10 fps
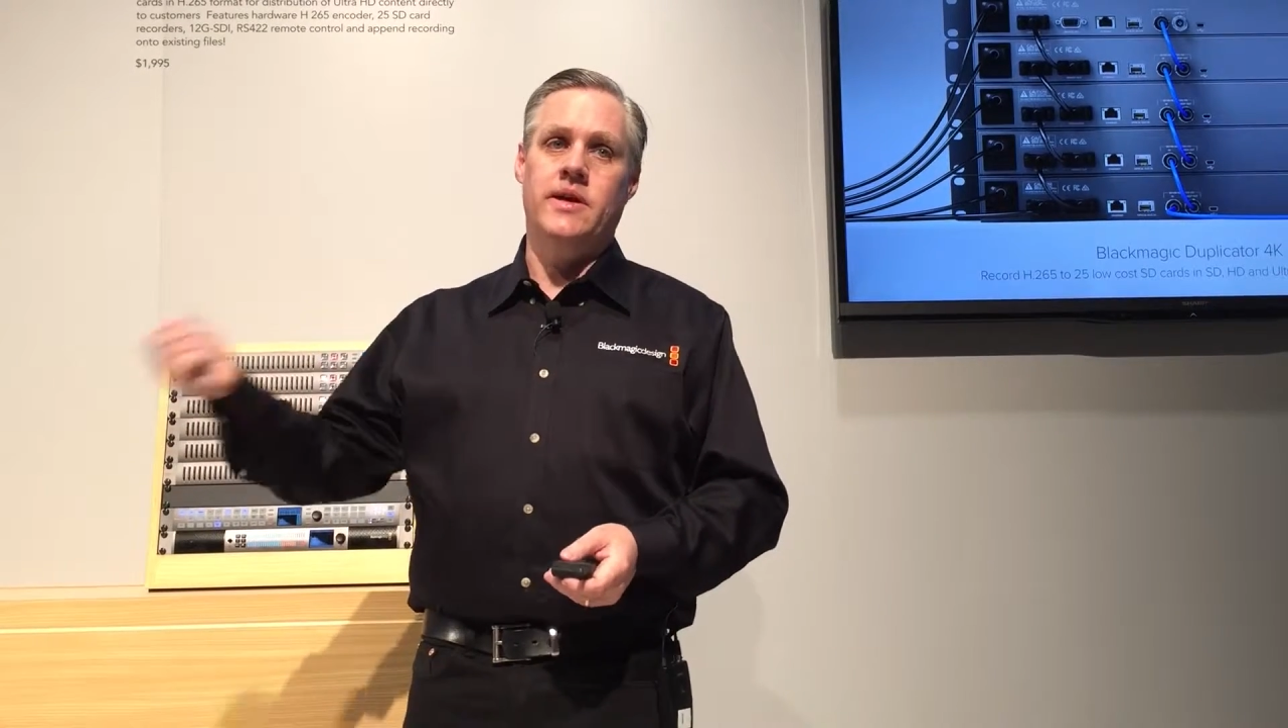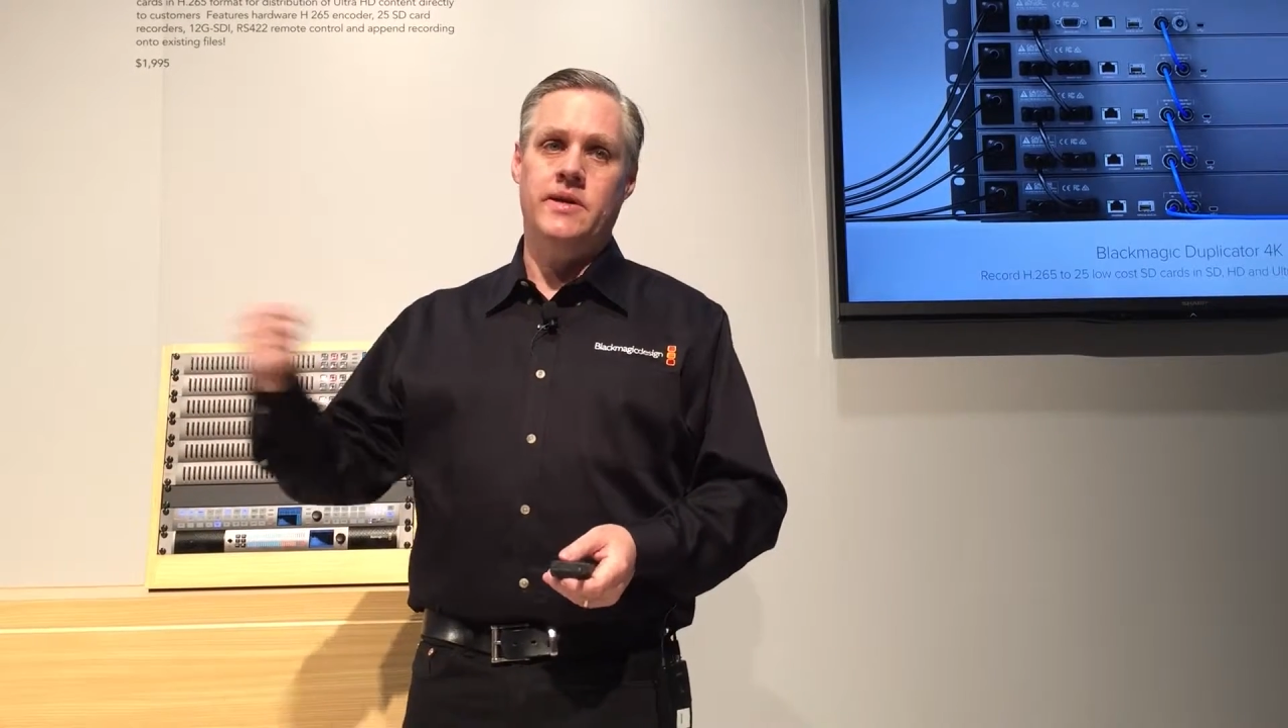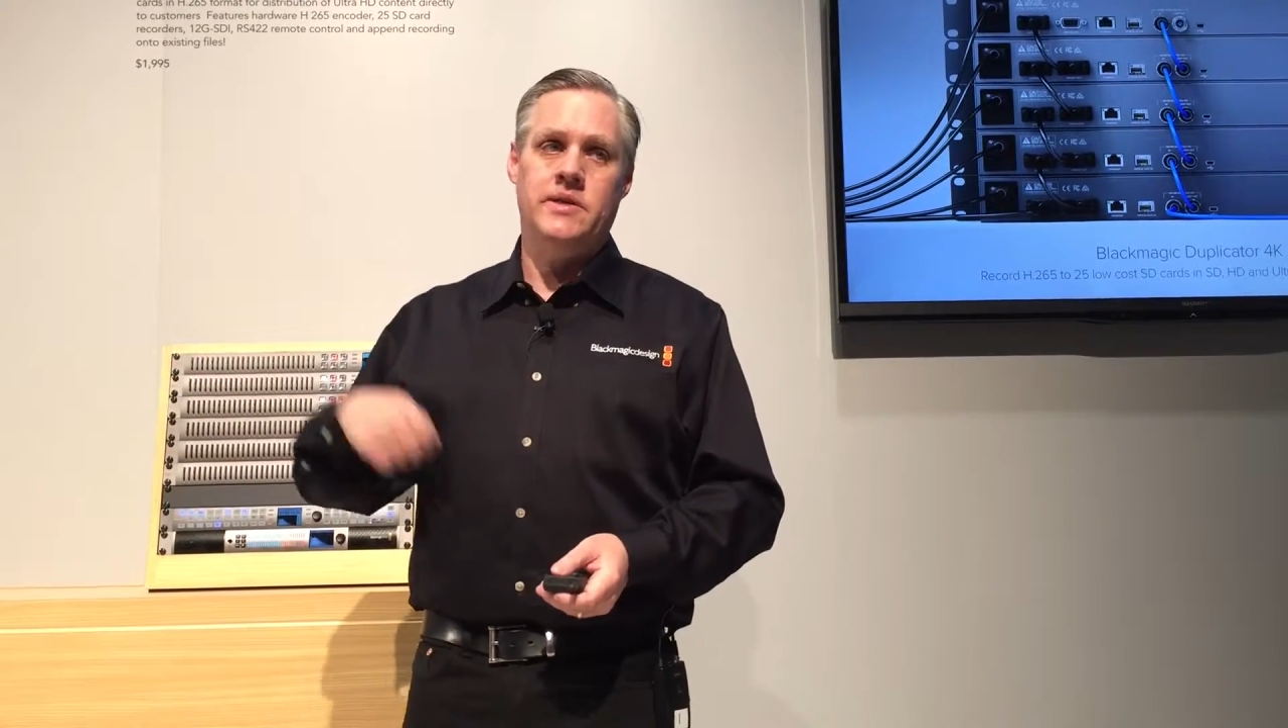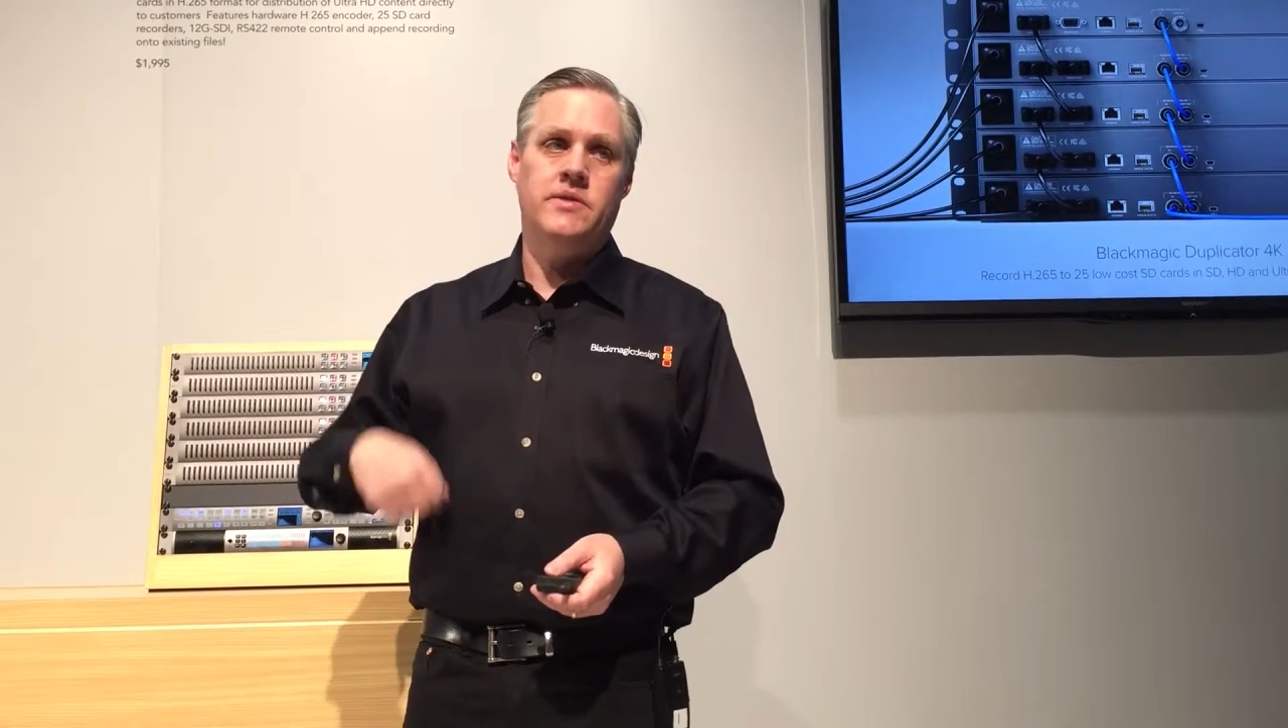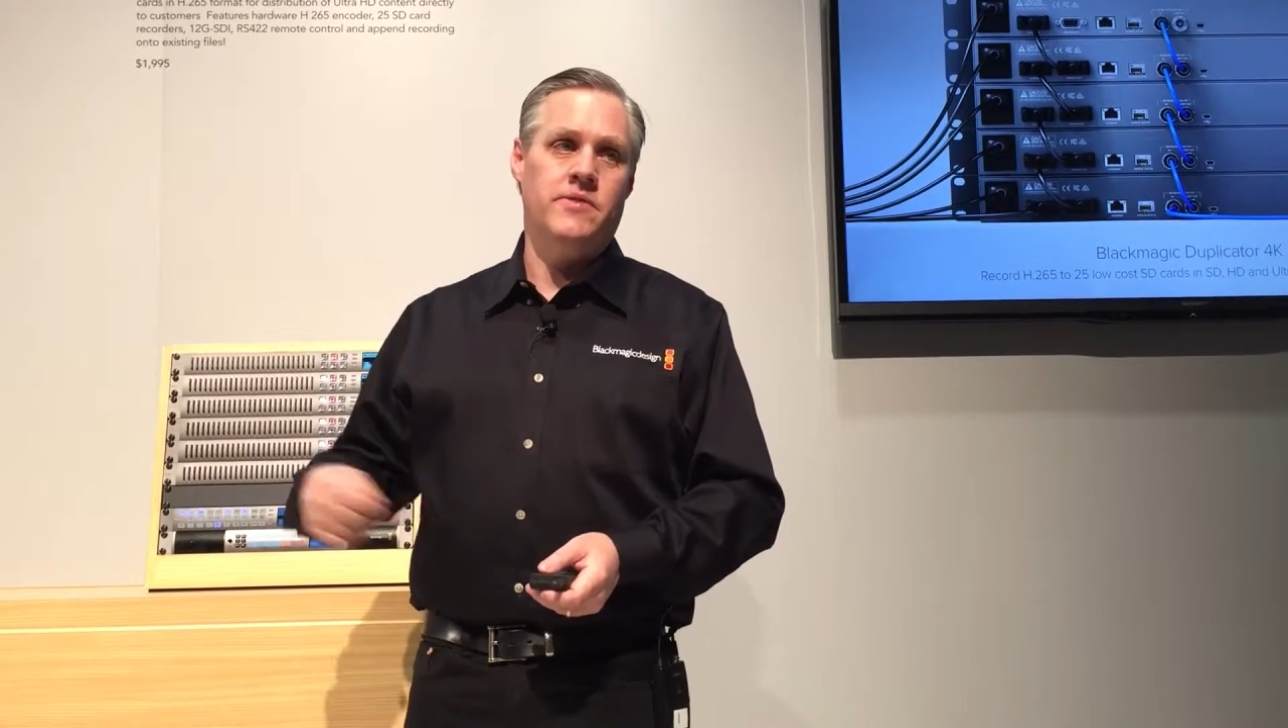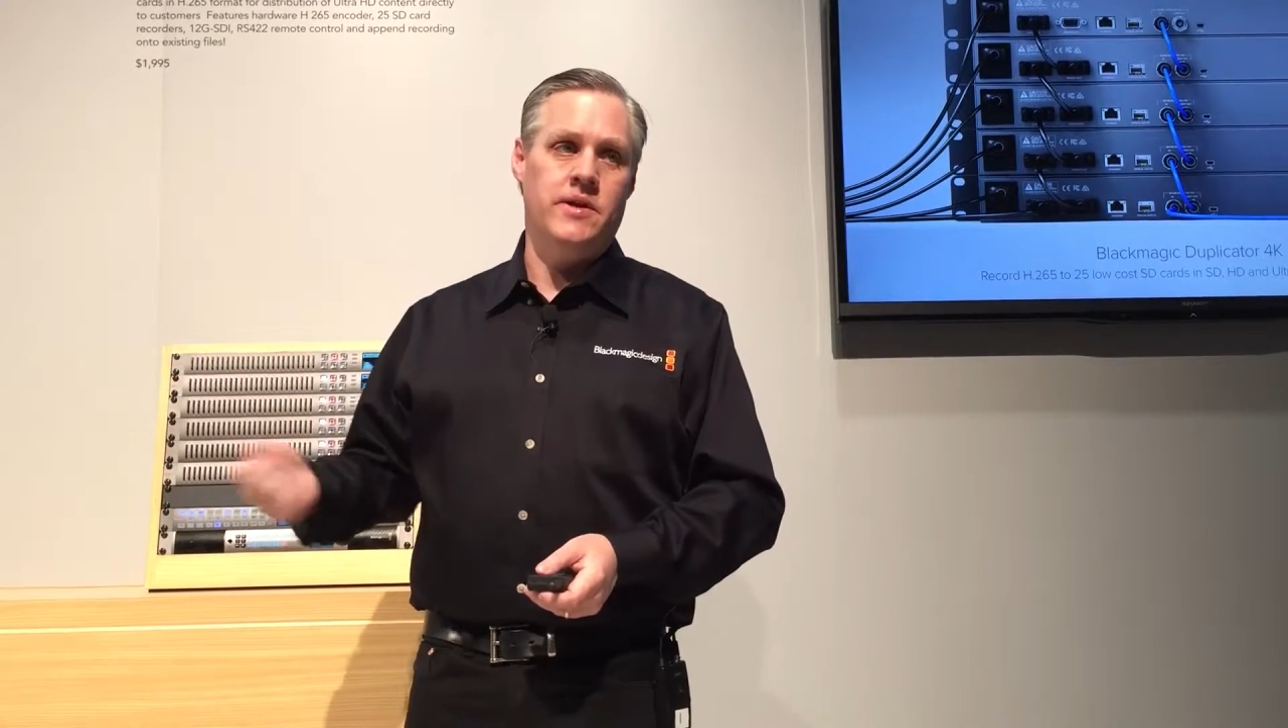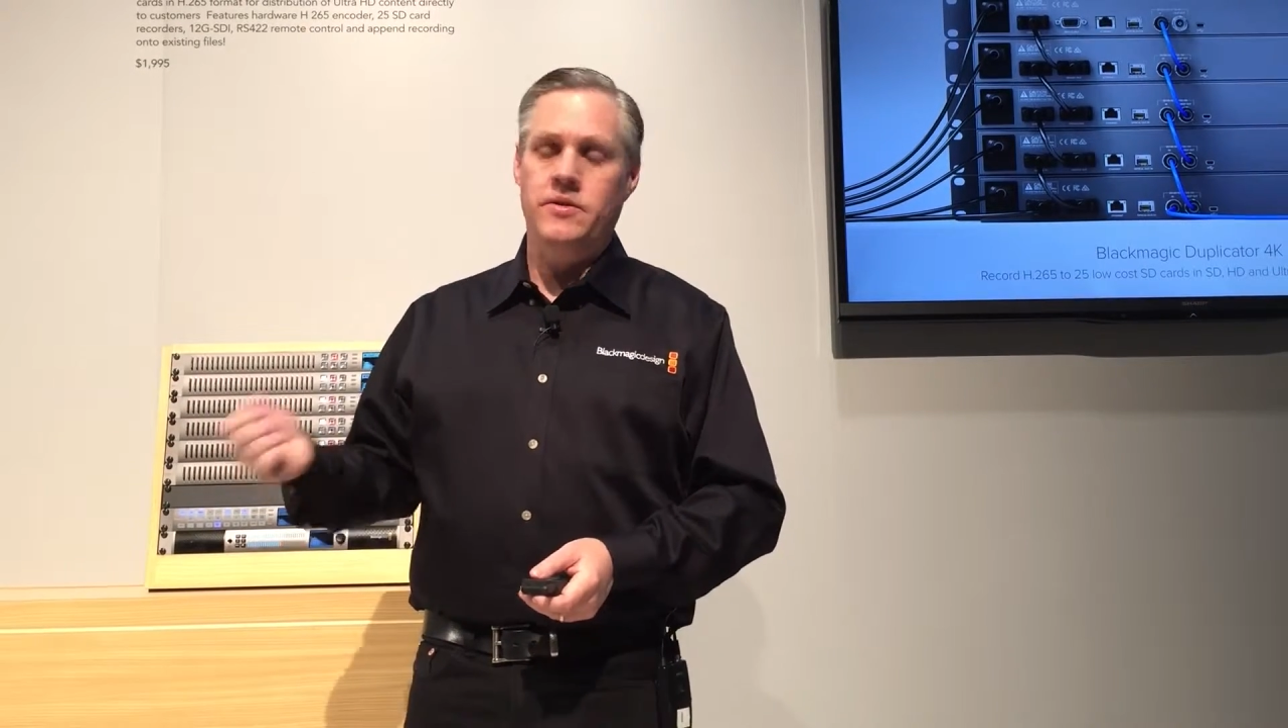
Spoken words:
the cards out the